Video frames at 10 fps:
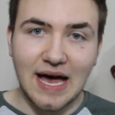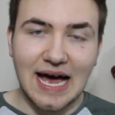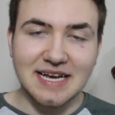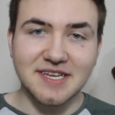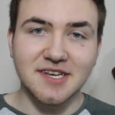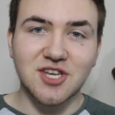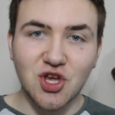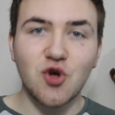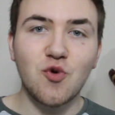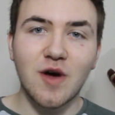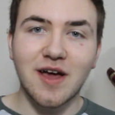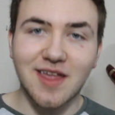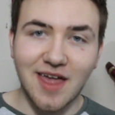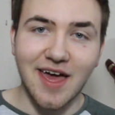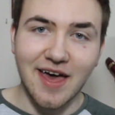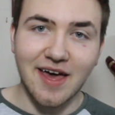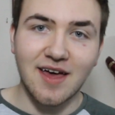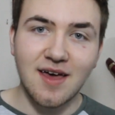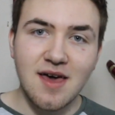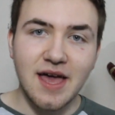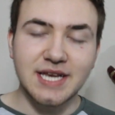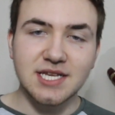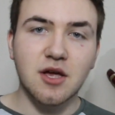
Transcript: At two a year, it